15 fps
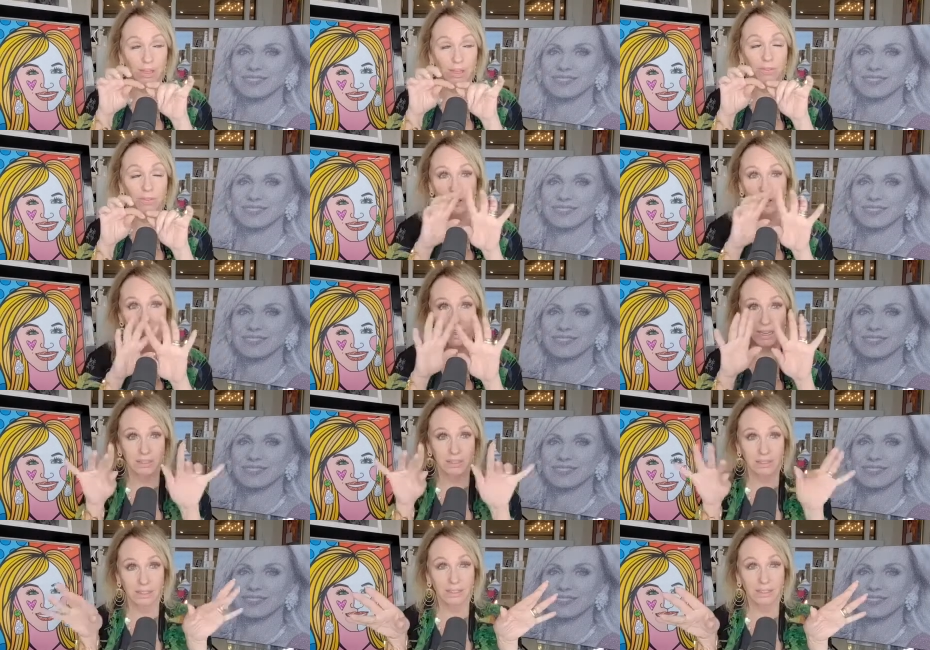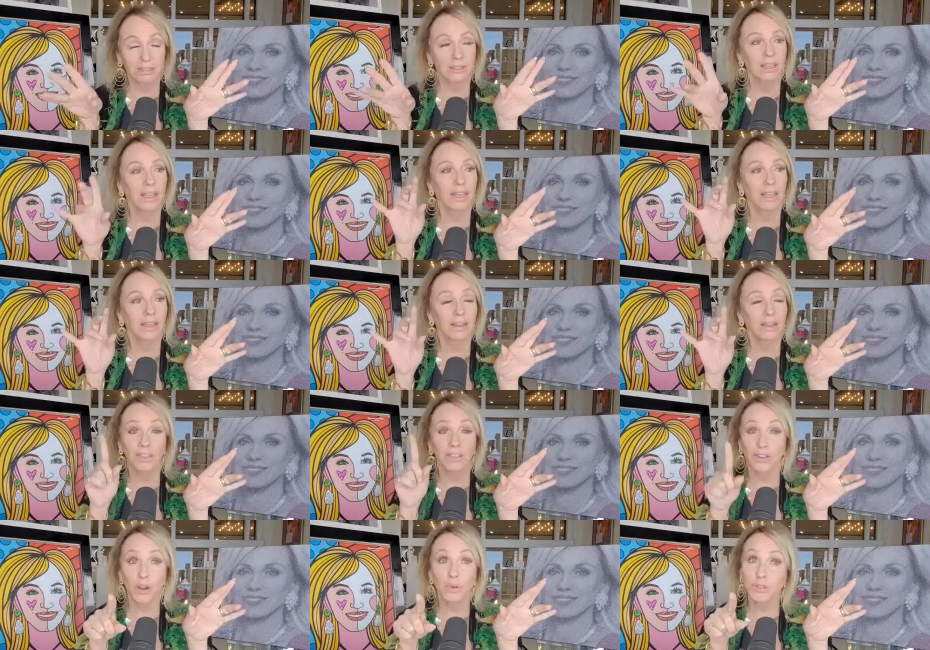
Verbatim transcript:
Speaker 1: her dancing. And, you know, I was a